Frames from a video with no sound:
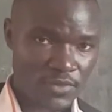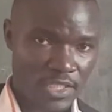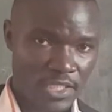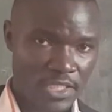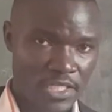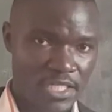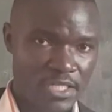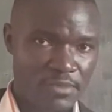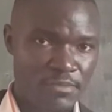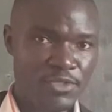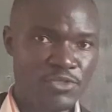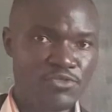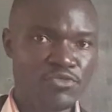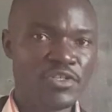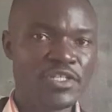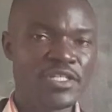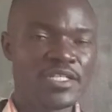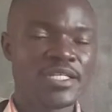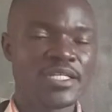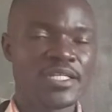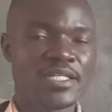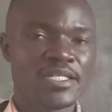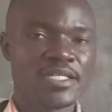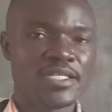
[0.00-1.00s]
in
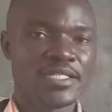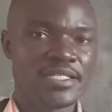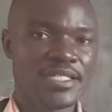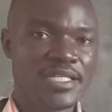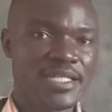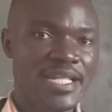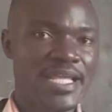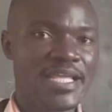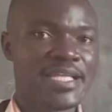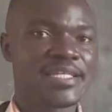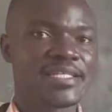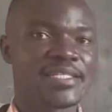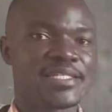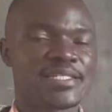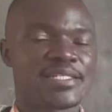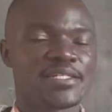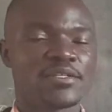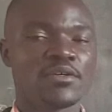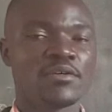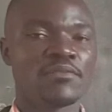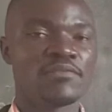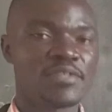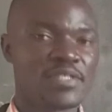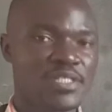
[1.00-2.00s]
between the
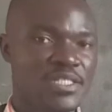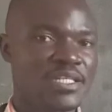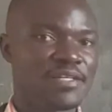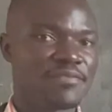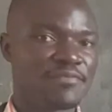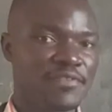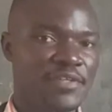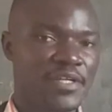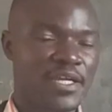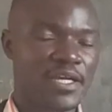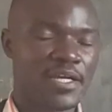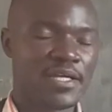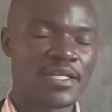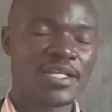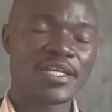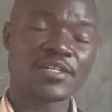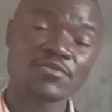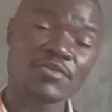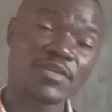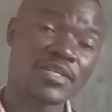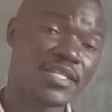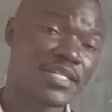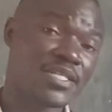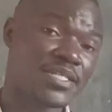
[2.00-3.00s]
lakes of East Africa. That's
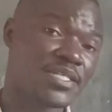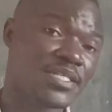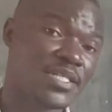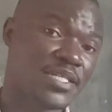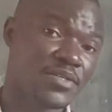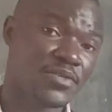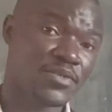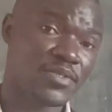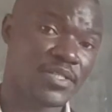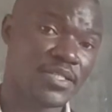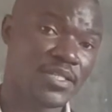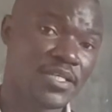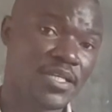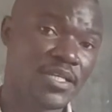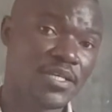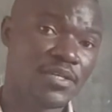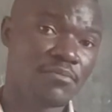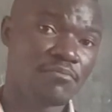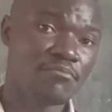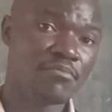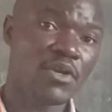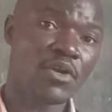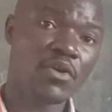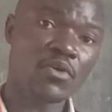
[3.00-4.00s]
why they settled.
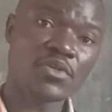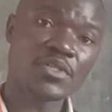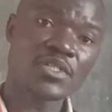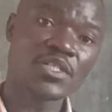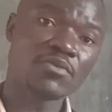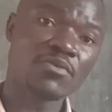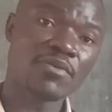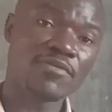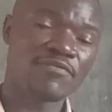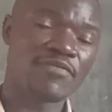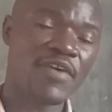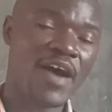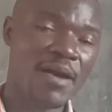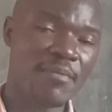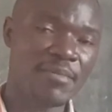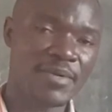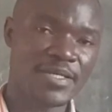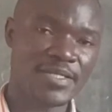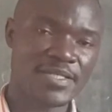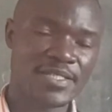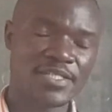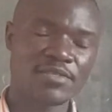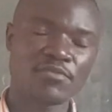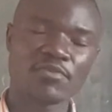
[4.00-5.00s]
Because they were
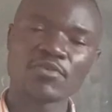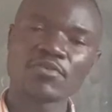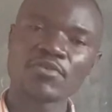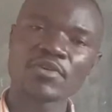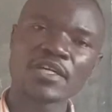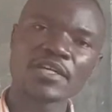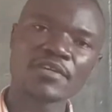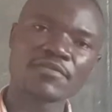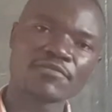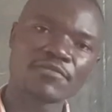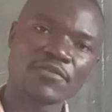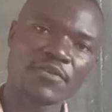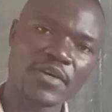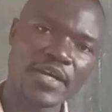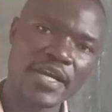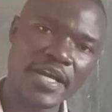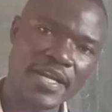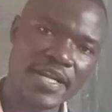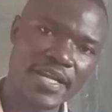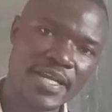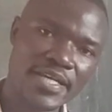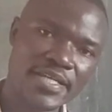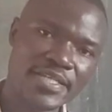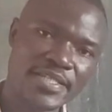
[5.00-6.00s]
farmers, they were looking for
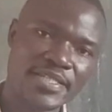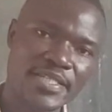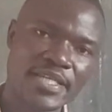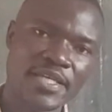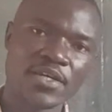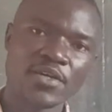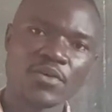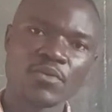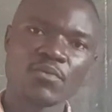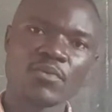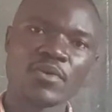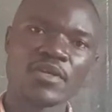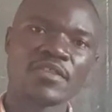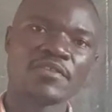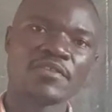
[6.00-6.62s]
areas with